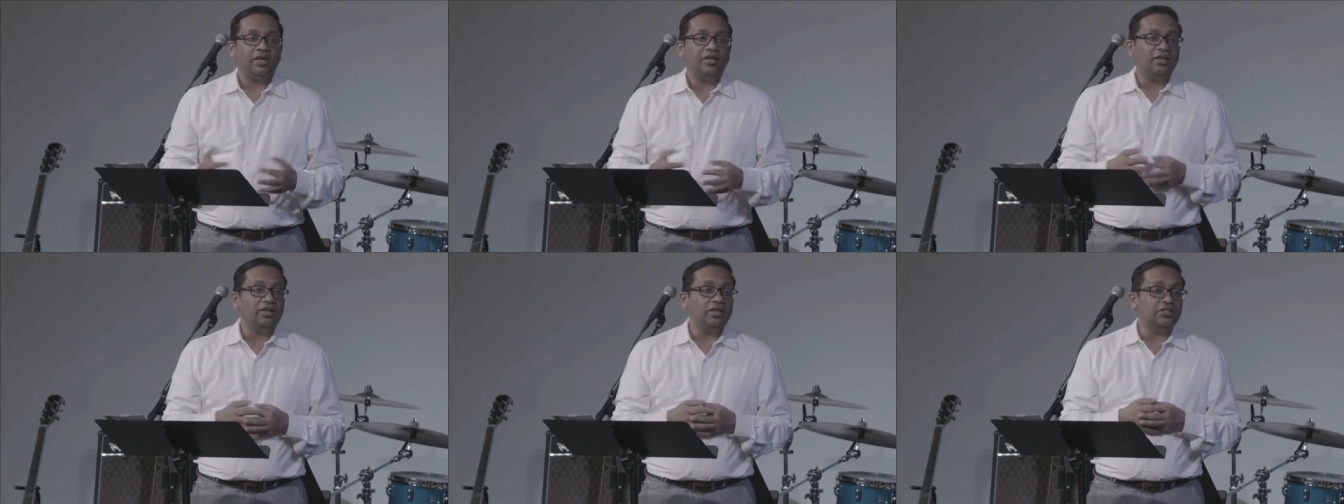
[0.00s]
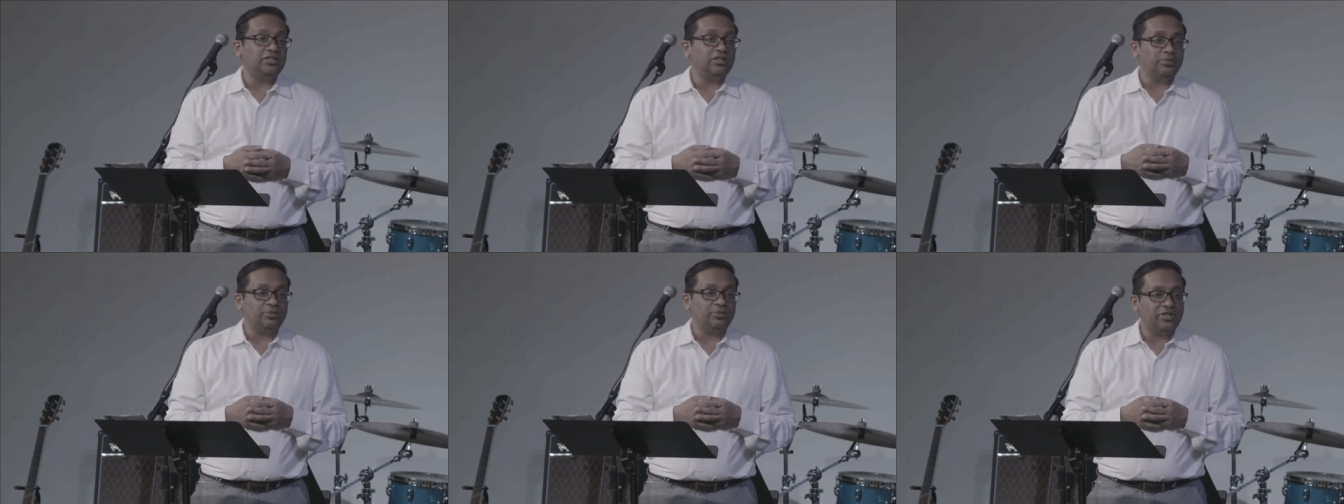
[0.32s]

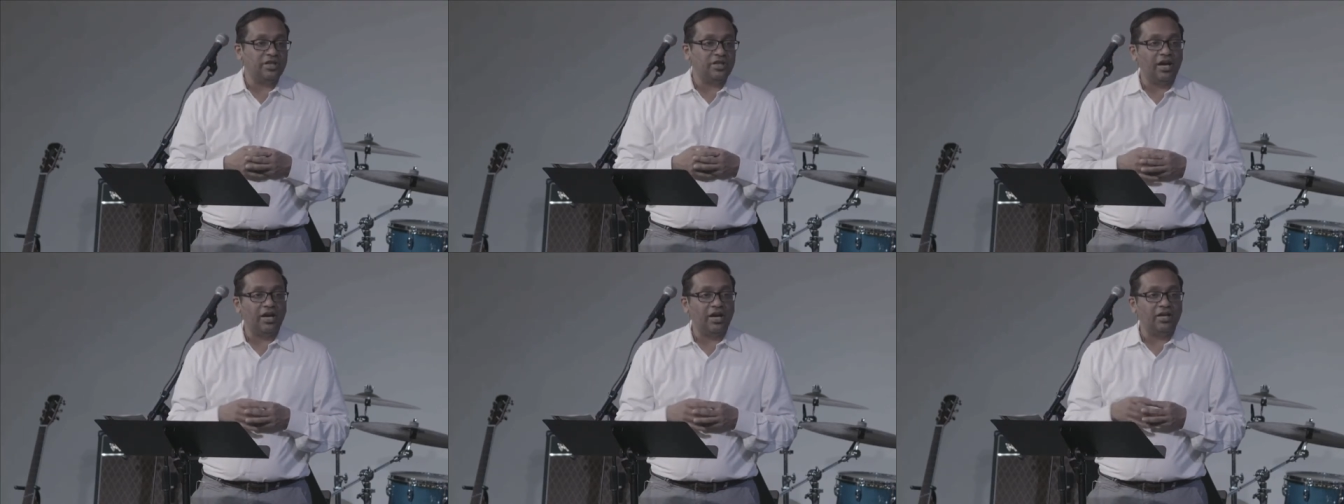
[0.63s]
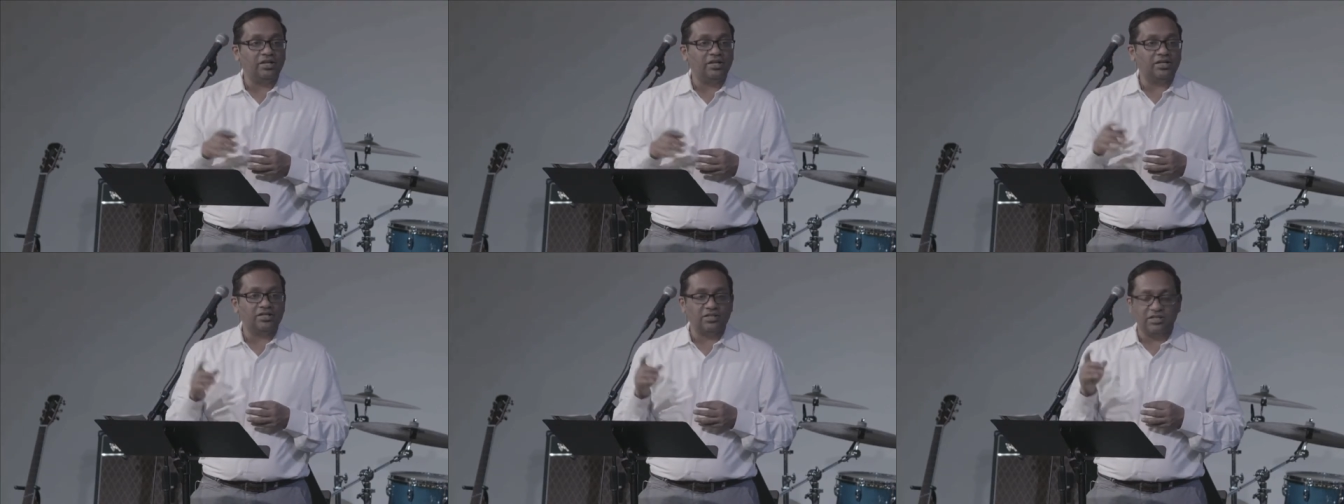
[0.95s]
Egypt died
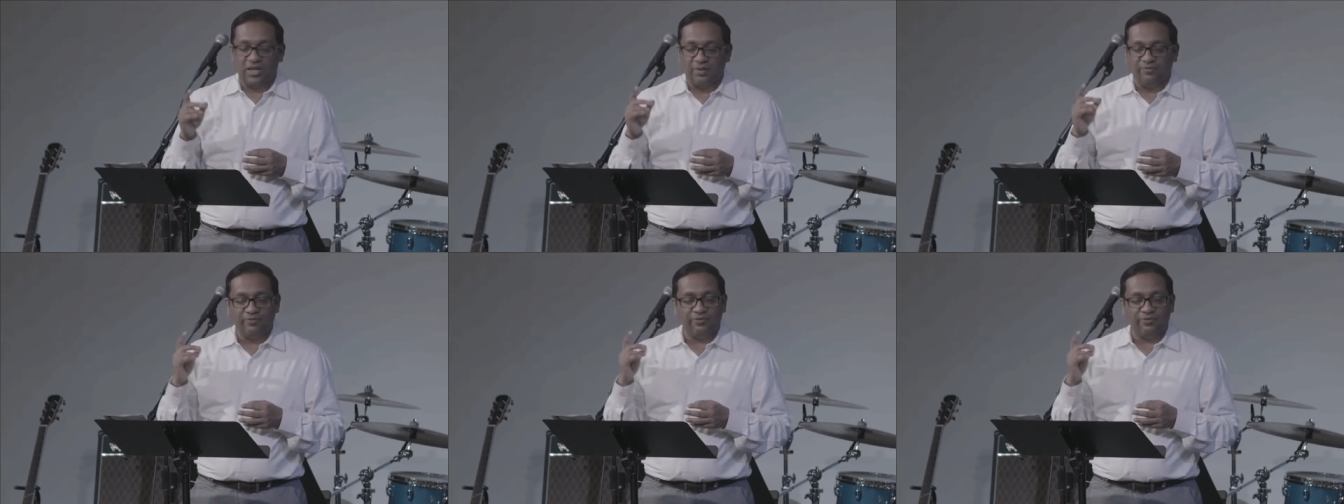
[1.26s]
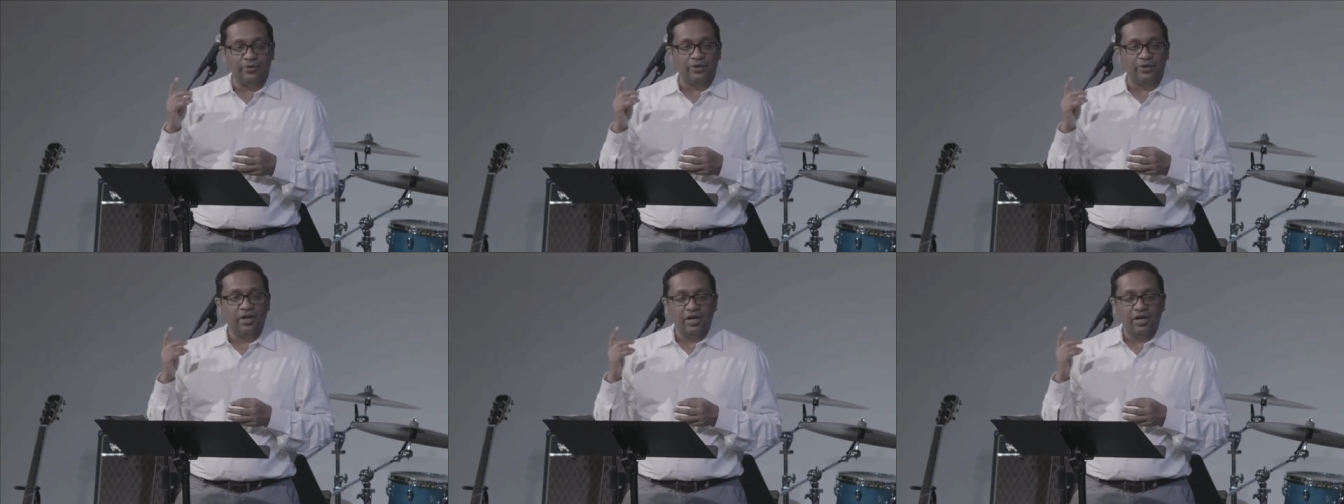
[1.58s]
except
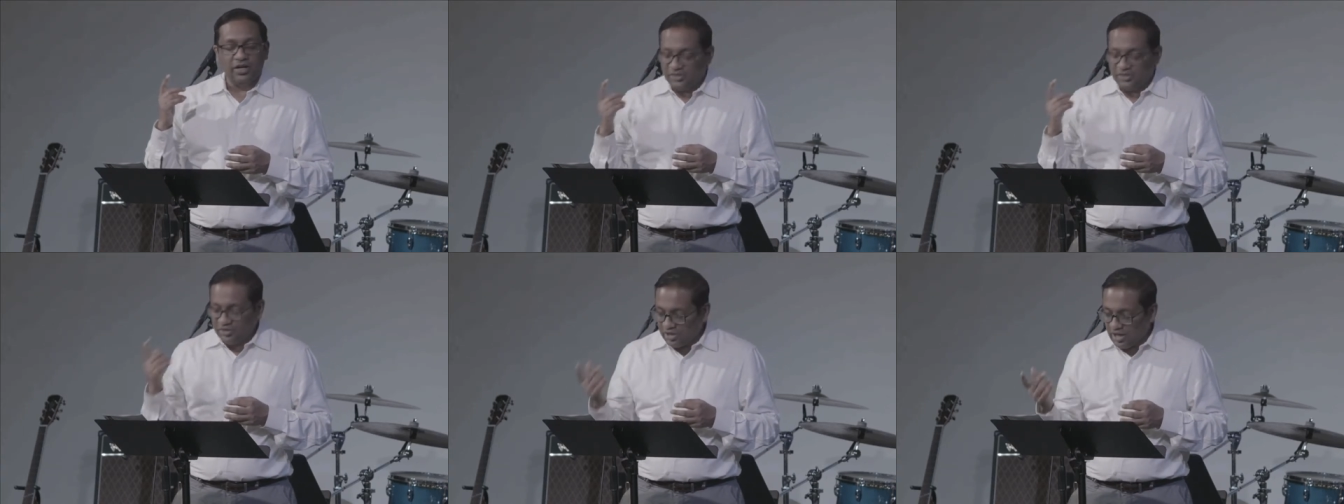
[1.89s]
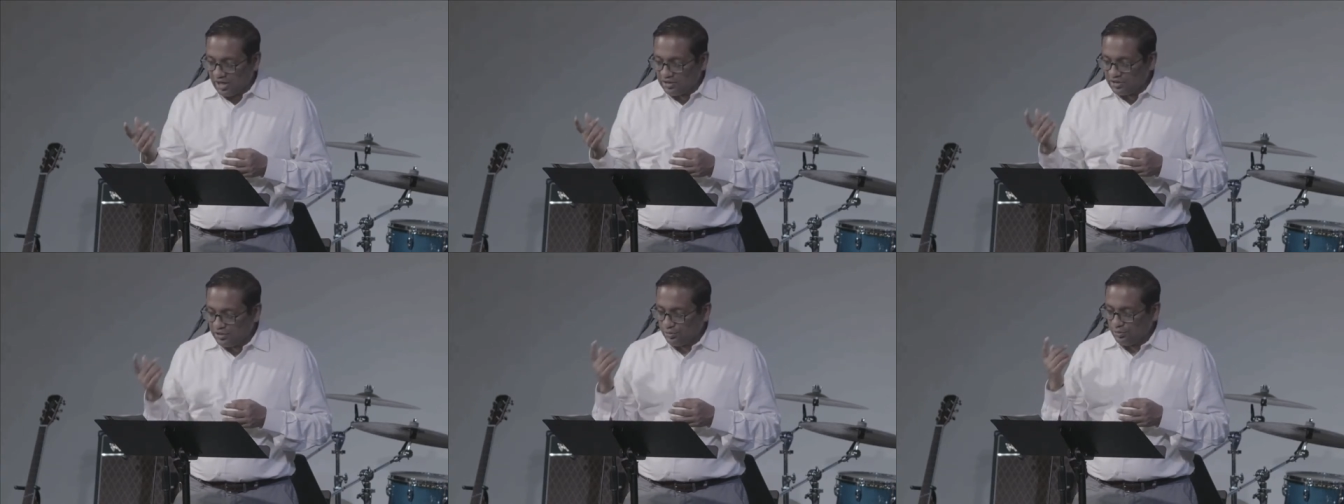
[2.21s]
for
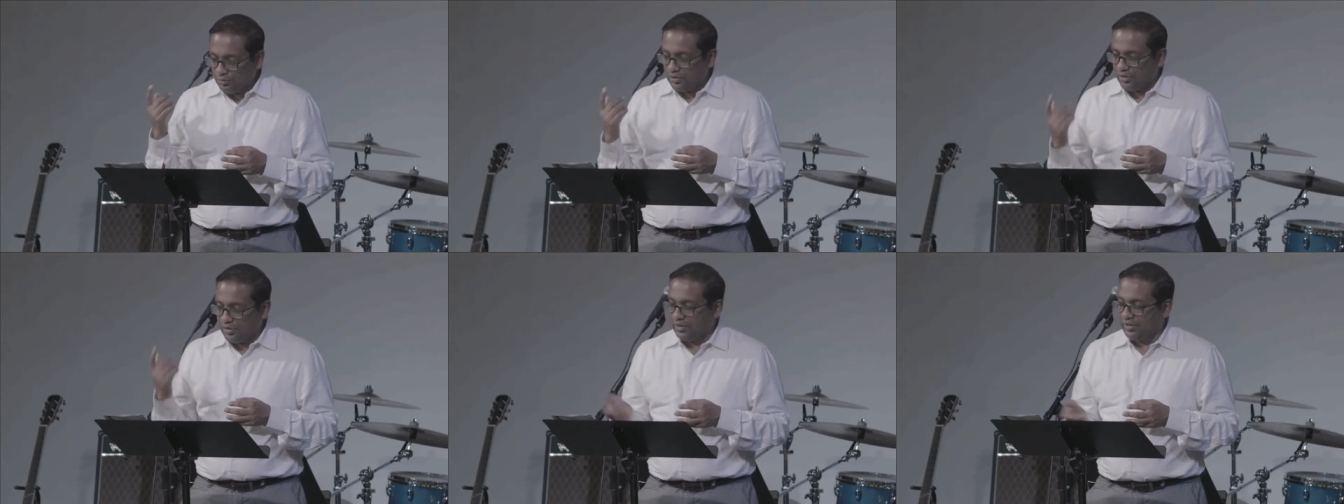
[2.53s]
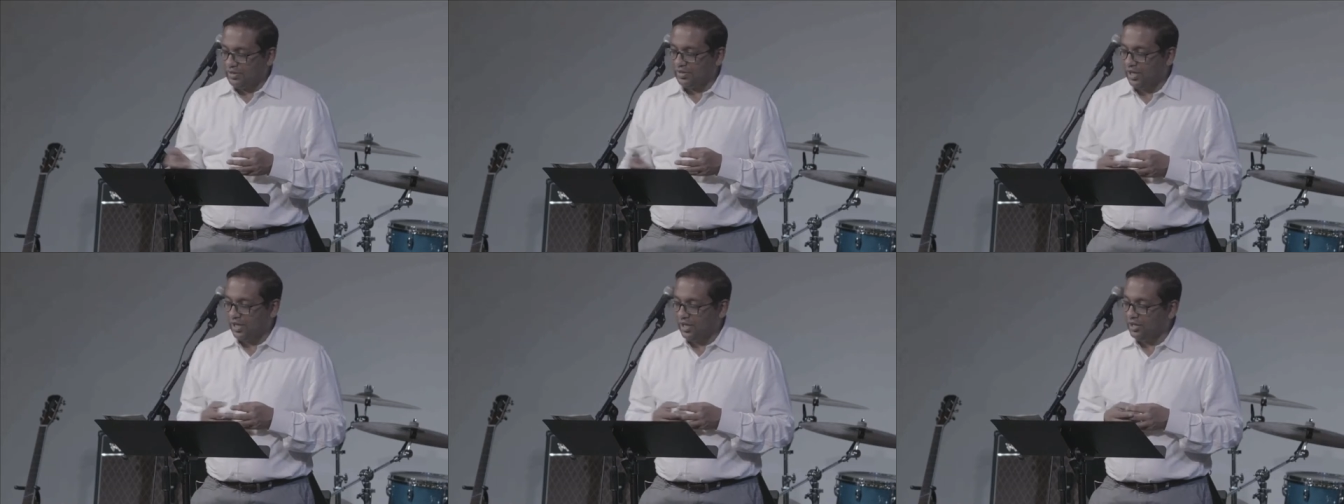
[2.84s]
Joshua
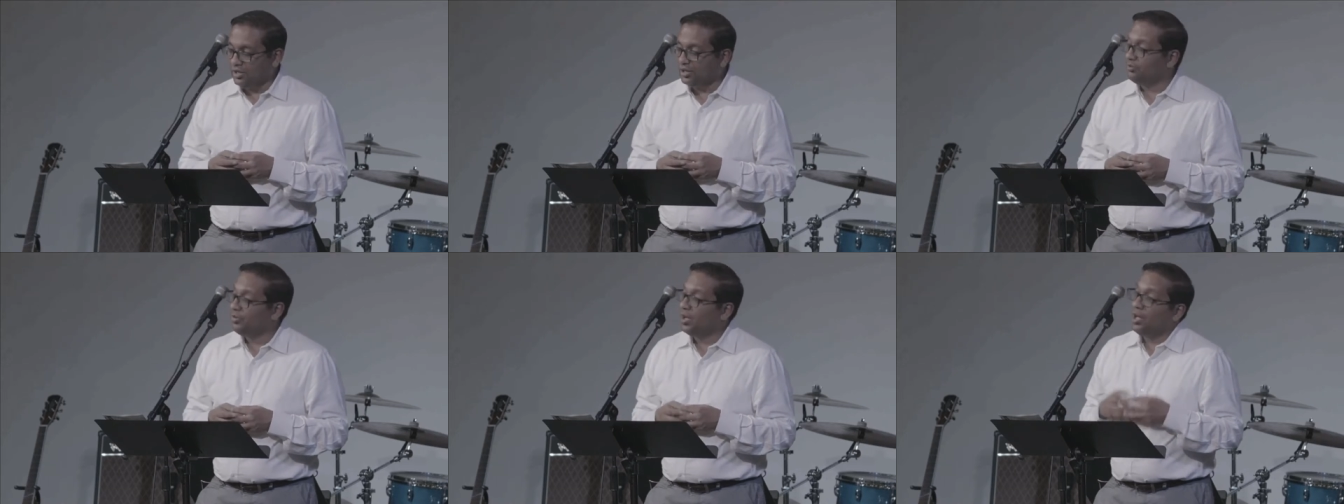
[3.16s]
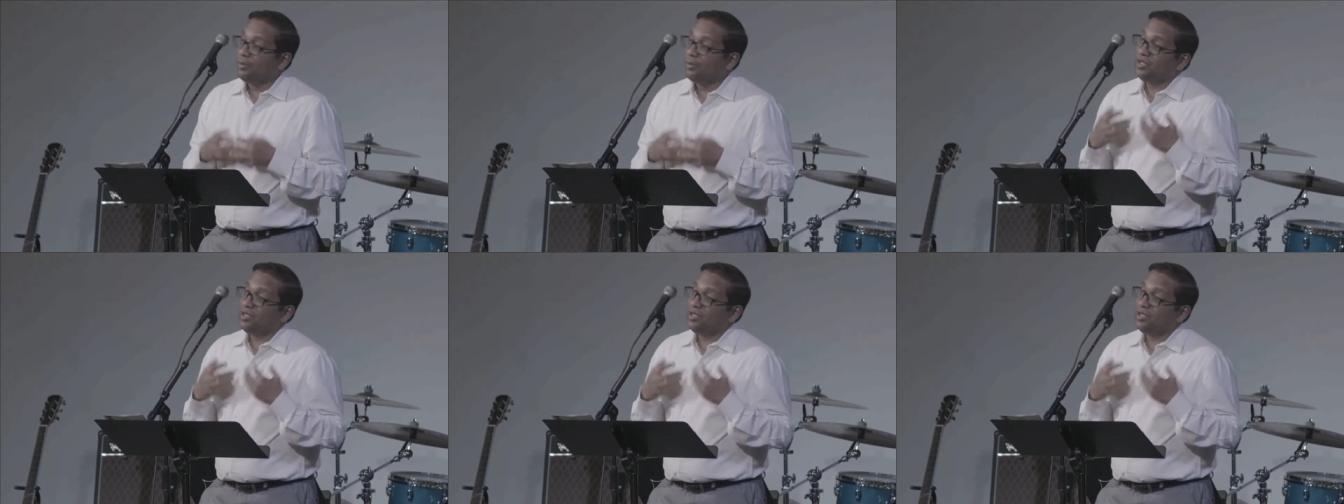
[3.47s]
and Caleb